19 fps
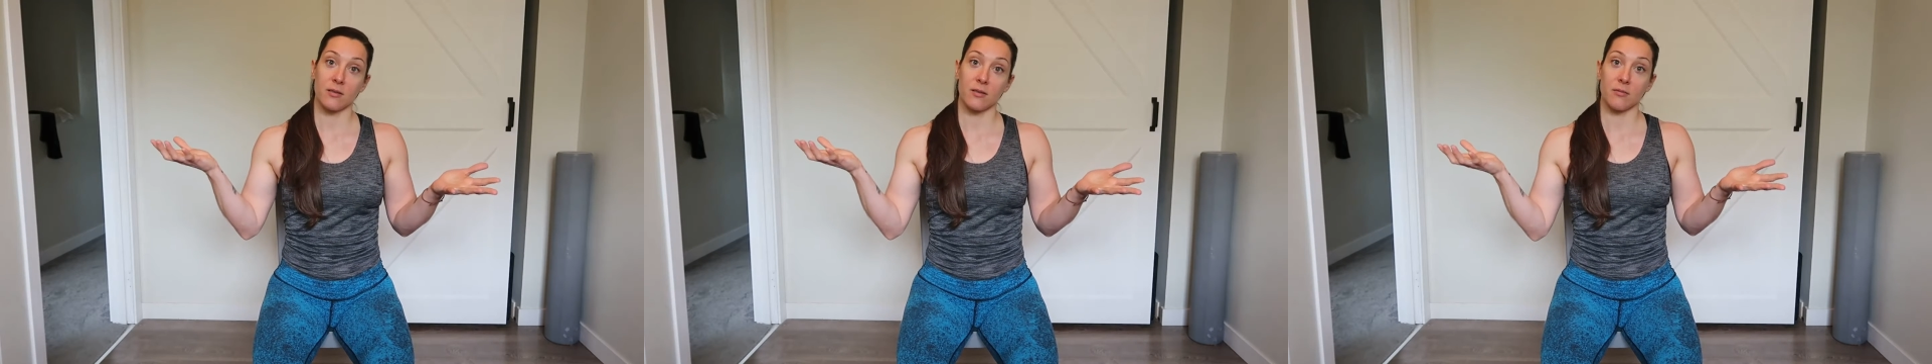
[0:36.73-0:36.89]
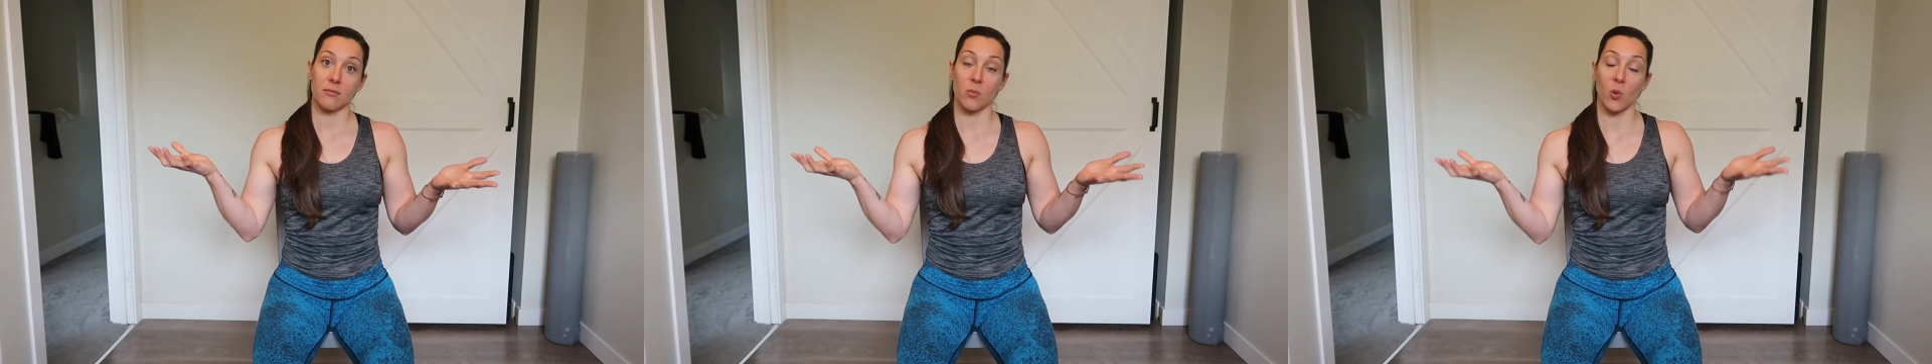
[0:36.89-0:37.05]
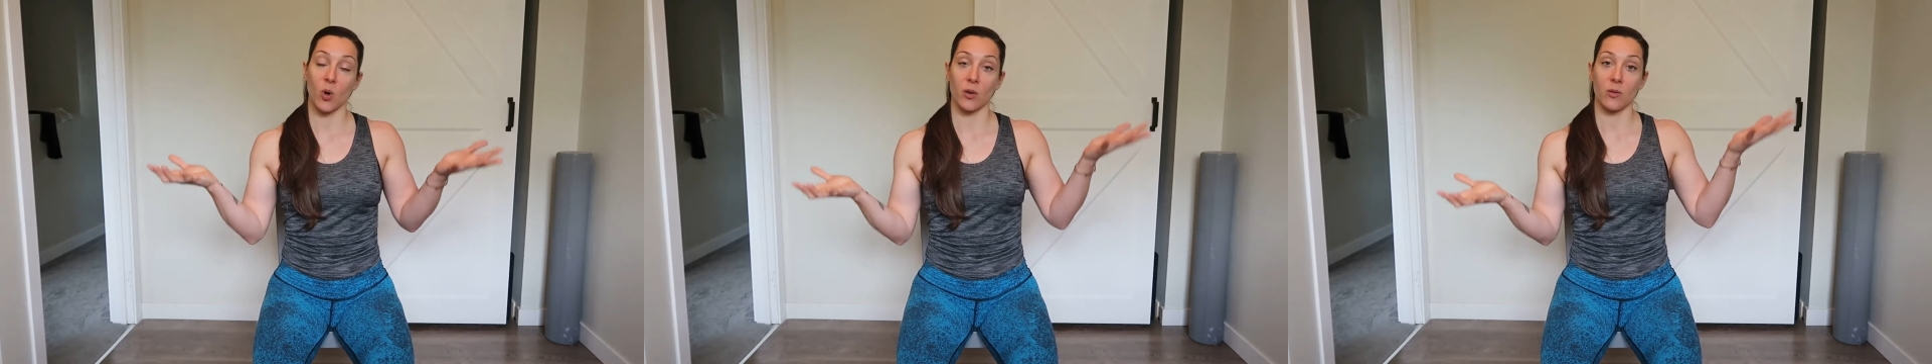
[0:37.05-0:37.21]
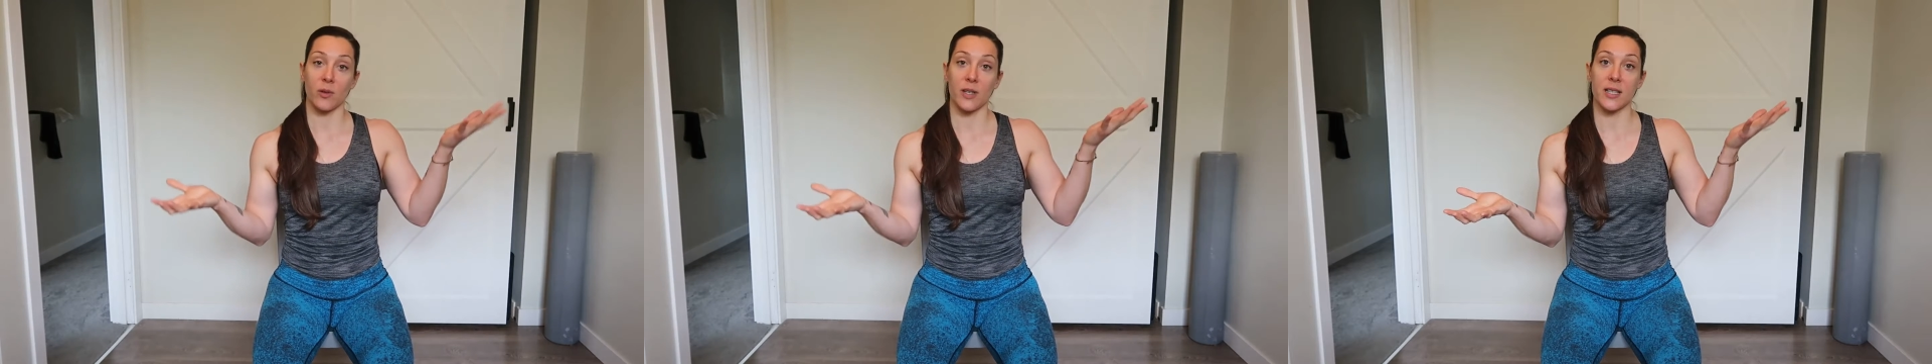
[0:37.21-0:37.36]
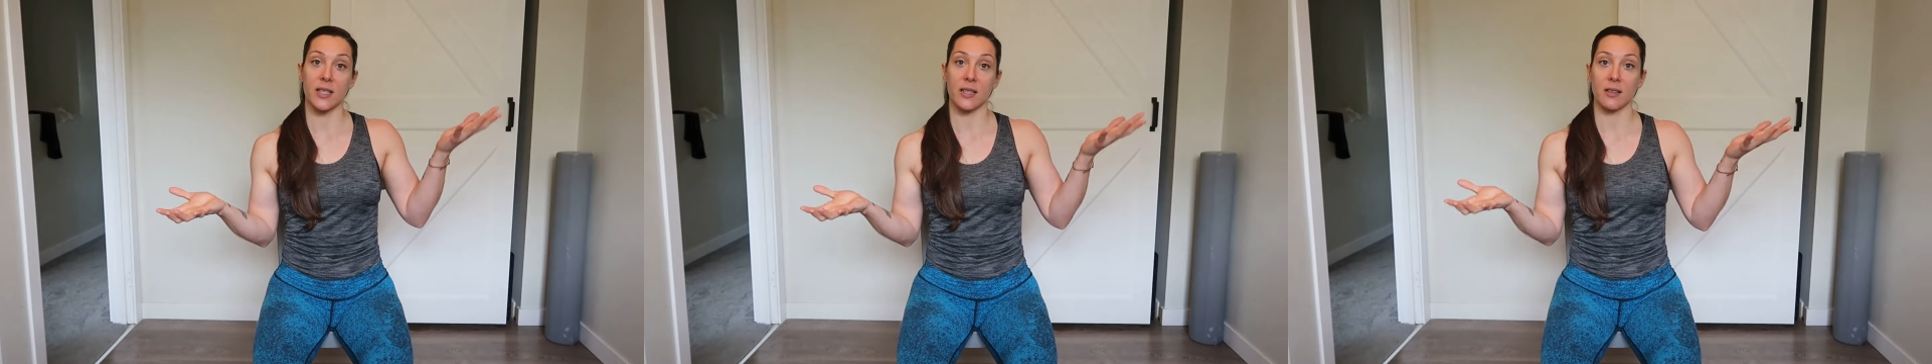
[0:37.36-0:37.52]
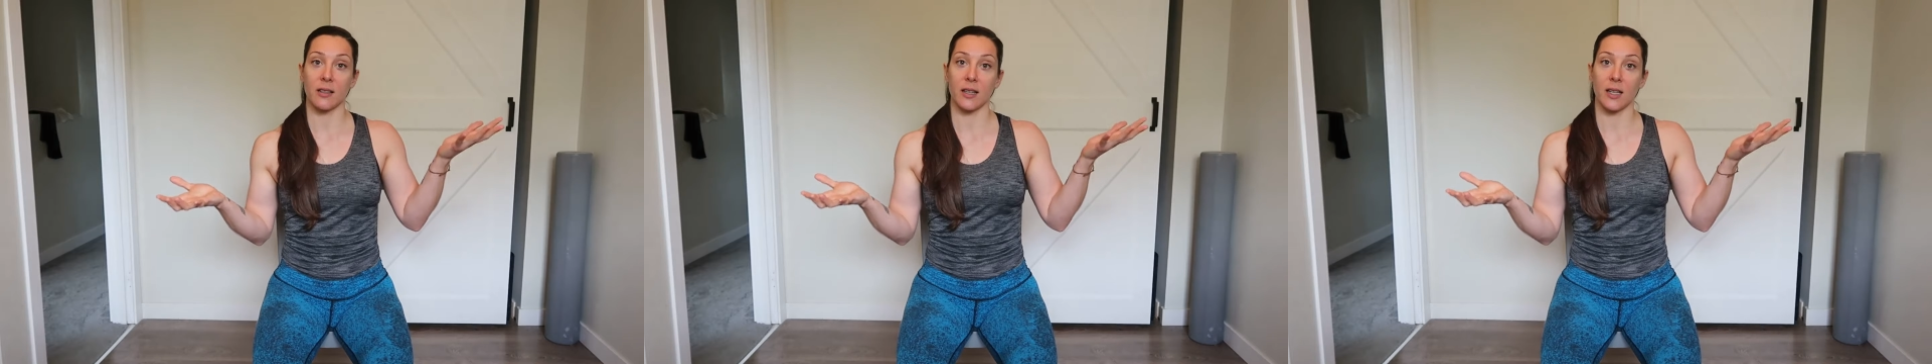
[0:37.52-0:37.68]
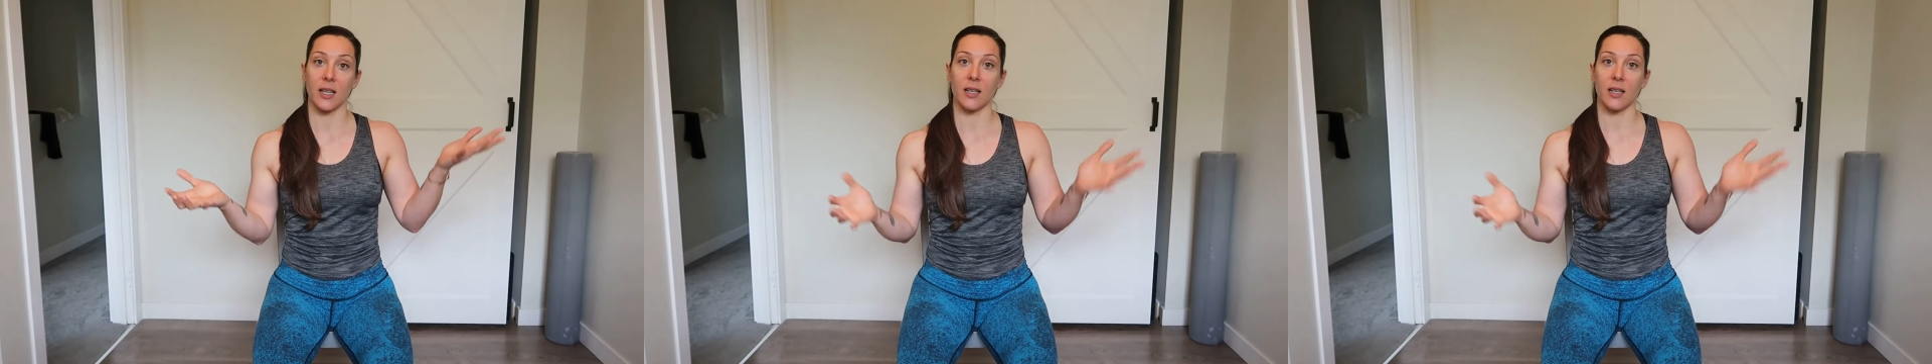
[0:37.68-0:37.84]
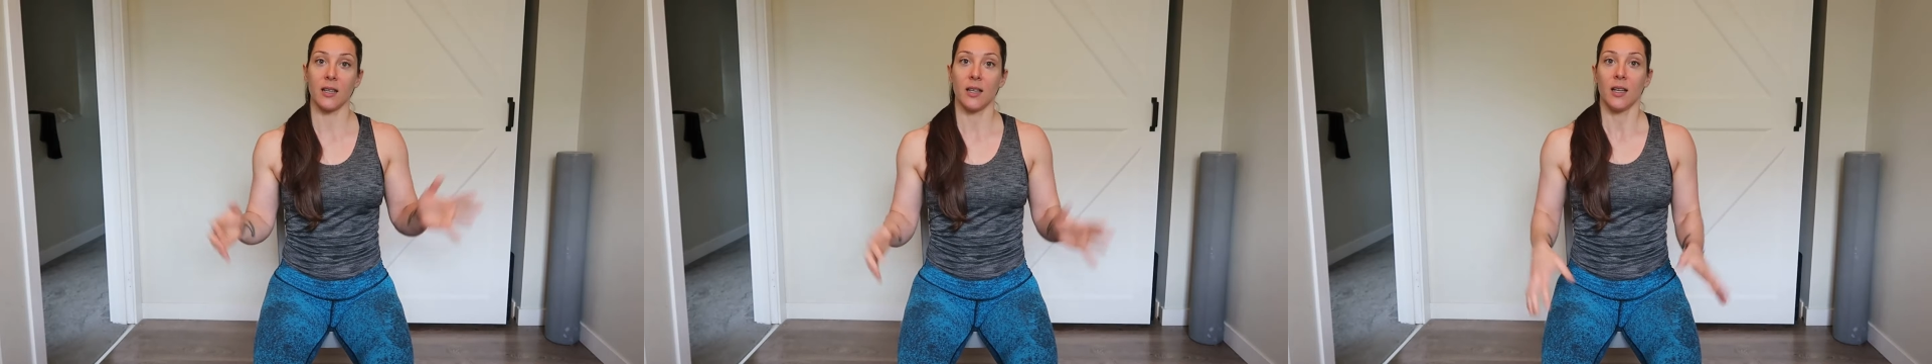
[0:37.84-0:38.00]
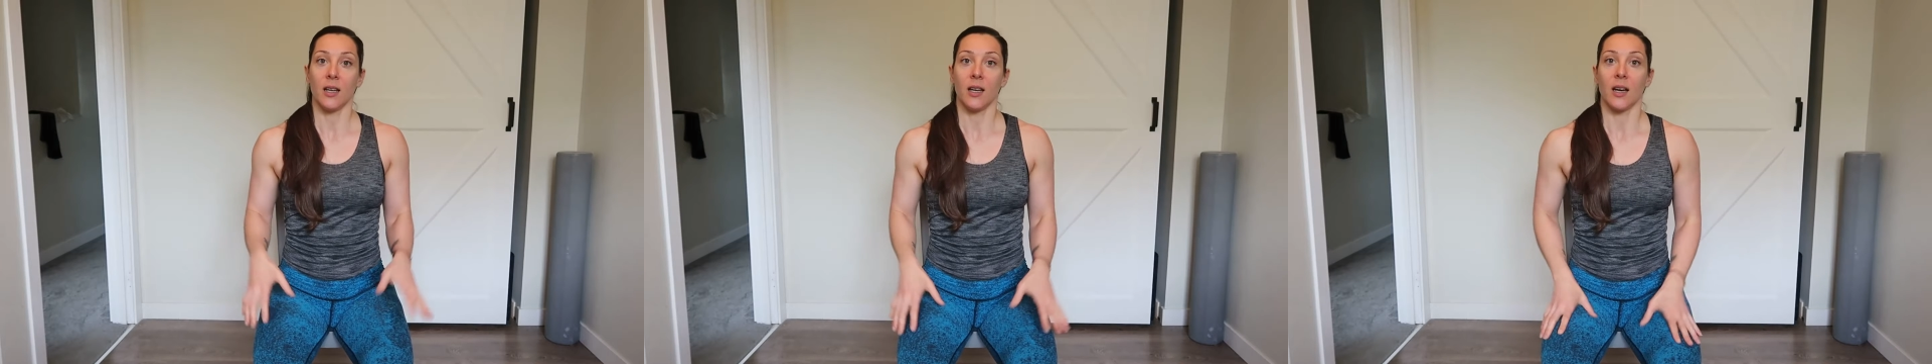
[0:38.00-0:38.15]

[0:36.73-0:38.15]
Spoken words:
More recently,